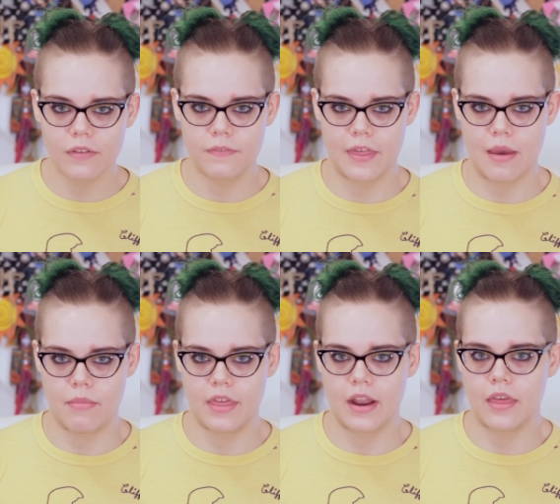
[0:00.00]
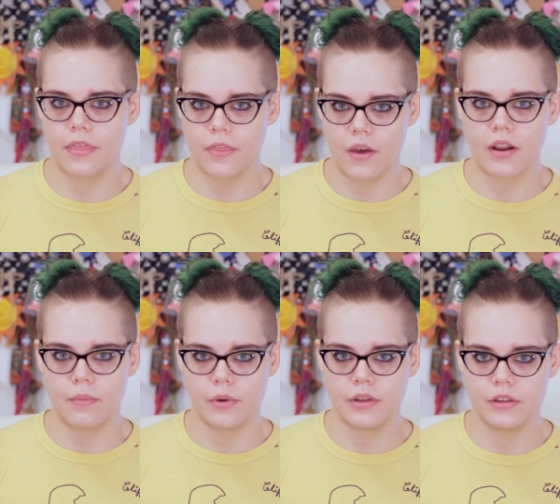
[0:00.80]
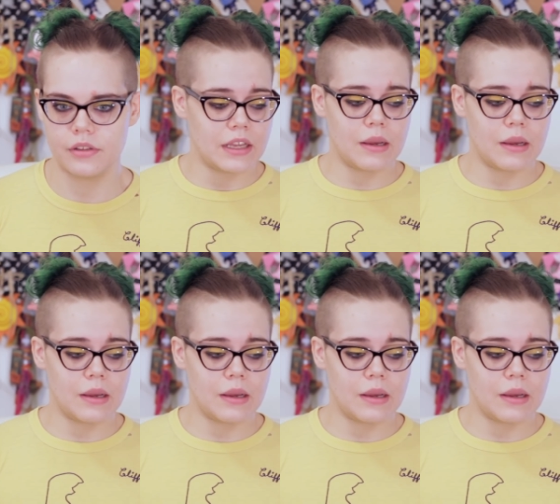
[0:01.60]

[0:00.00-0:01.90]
of them than I thought I would.